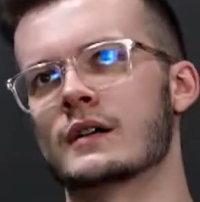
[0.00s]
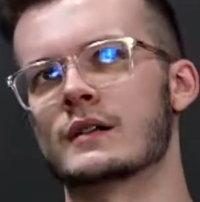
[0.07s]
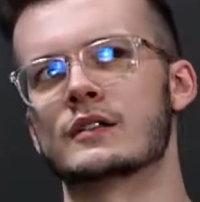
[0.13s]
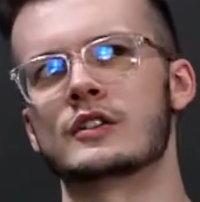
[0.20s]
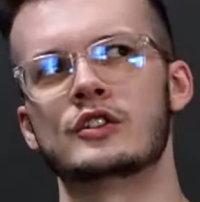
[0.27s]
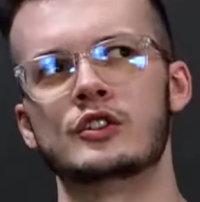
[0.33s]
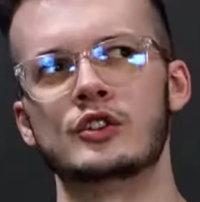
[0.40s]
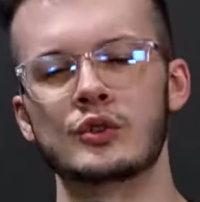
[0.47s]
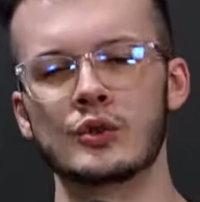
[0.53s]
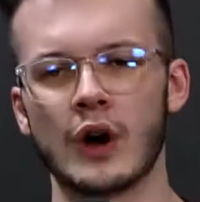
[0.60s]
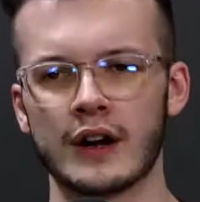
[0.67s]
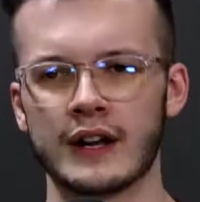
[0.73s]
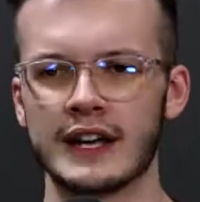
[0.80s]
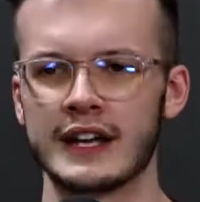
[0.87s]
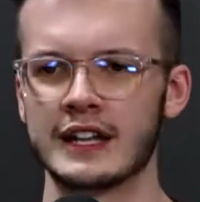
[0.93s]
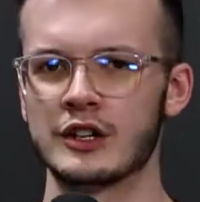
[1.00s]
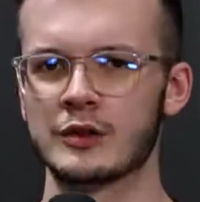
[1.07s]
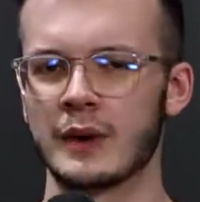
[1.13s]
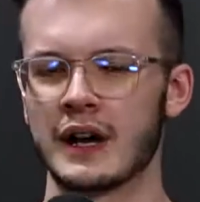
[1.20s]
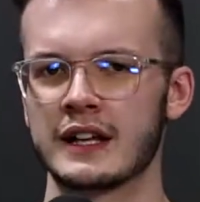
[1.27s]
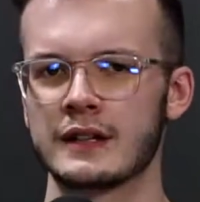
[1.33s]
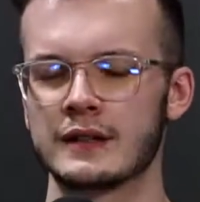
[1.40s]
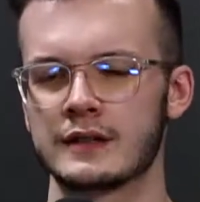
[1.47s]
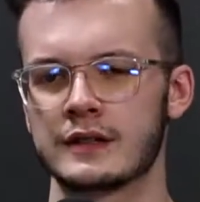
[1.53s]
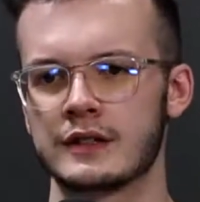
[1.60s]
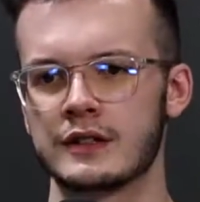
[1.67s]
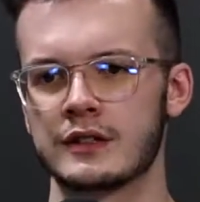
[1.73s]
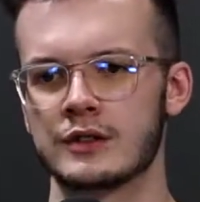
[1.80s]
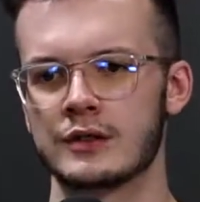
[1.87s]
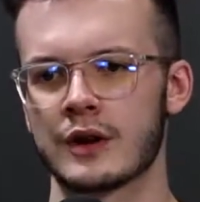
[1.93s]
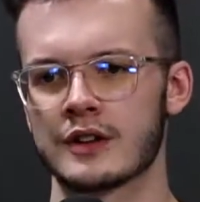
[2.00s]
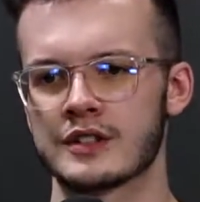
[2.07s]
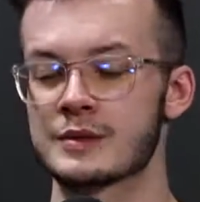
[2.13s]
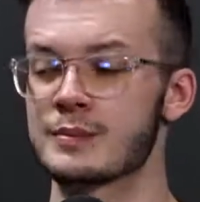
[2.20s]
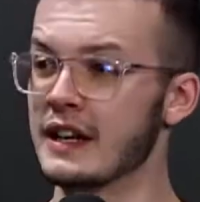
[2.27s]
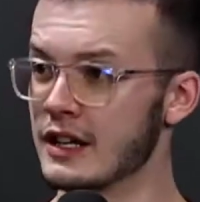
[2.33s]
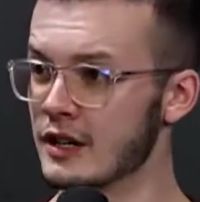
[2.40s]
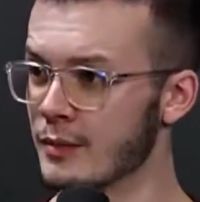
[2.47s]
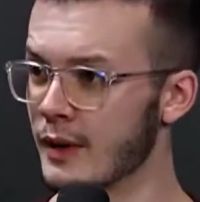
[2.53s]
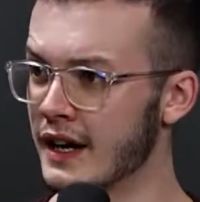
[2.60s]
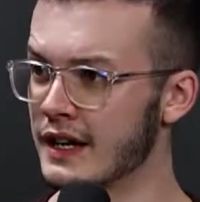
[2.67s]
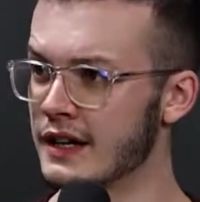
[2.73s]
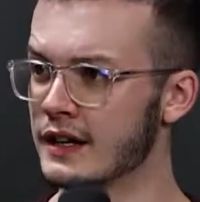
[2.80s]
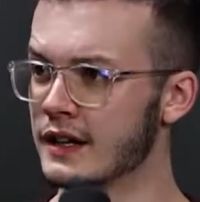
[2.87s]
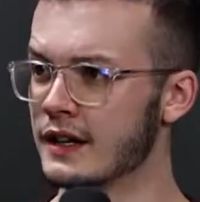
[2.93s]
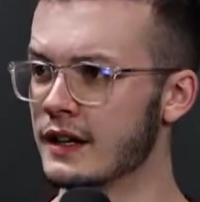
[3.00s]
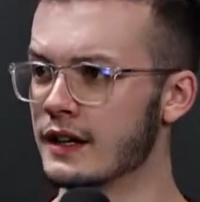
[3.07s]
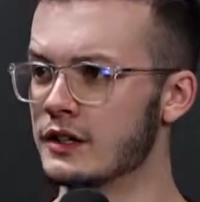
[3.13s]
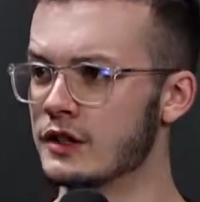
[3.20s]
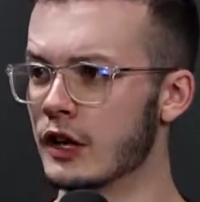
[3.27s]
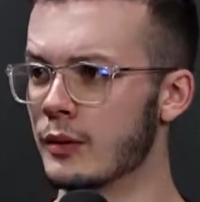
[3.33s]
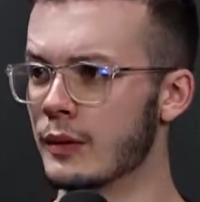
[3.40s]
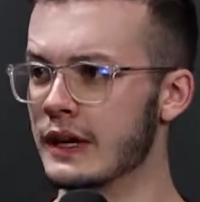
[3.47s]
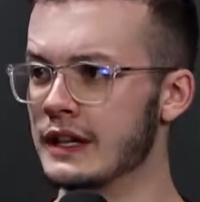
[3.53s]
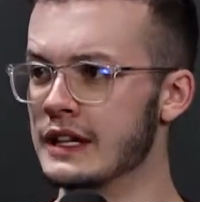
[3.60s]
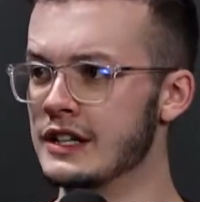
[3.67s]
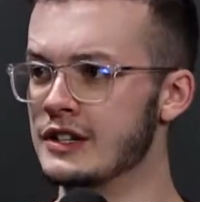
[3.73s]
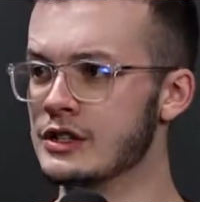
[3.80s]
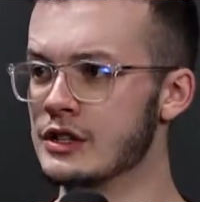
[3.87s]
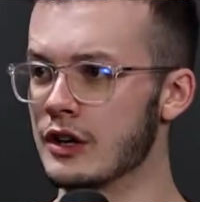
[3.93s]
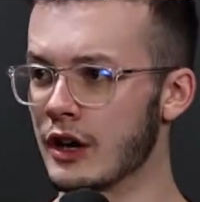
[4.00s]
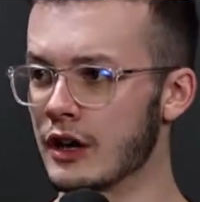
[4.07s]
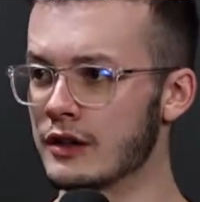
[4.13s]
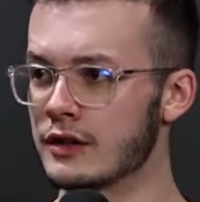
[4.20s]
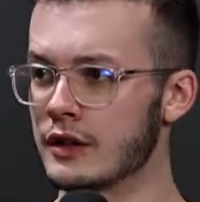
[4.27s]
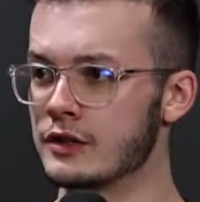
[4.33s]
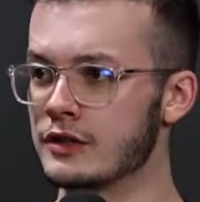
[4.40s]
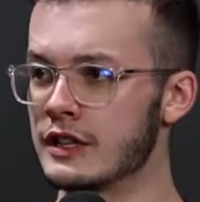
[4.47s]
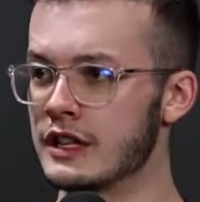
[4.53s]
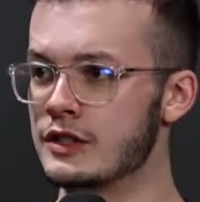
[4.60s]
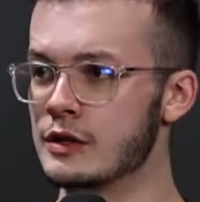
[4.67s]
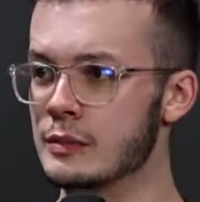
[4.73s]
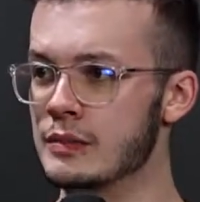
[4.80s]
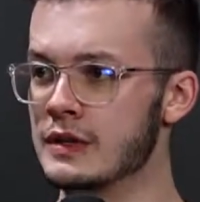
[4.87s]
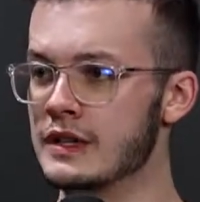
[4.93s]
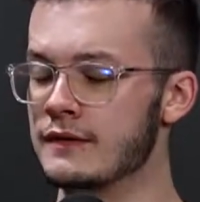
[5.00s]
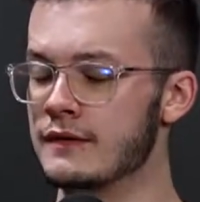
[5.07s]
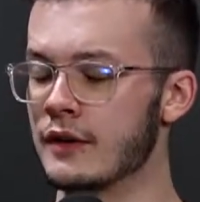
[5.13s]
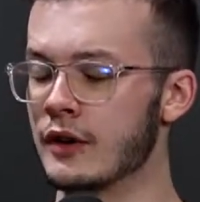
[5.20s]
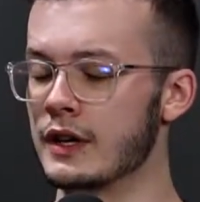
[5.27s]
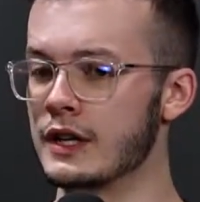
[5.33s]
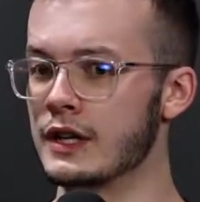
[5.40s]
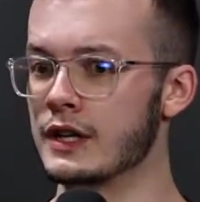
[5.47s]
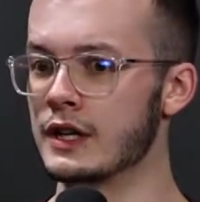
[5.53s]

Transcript: You are getting your money, you are spending your money, you know where it needs to go, and you need to be very